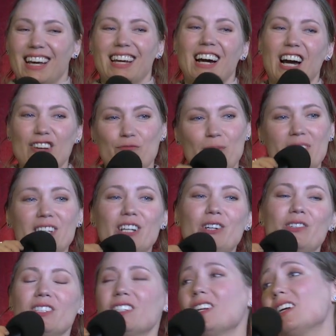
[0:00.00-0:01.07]
I've been
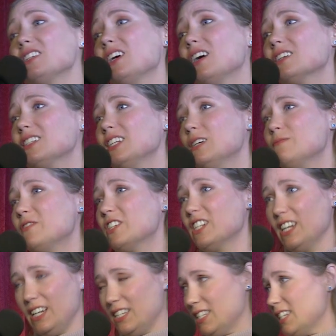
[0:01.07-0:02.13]
known to not talk to him for
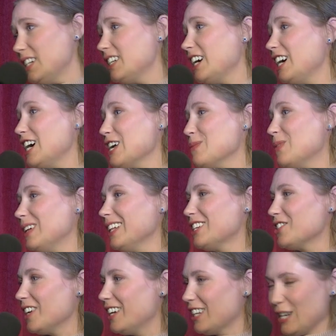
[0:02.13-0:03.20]
days at a time while I
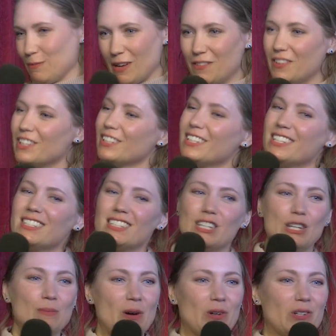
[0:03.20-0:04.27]
try to get my feelings
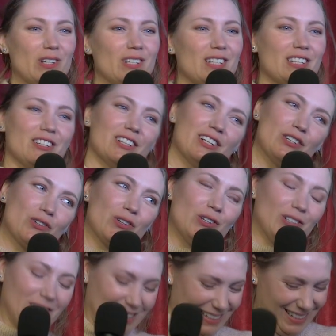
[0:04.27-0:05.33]
and emotions under
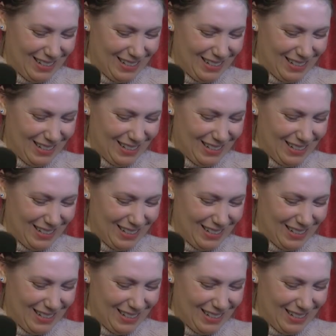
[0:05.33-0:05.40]
control.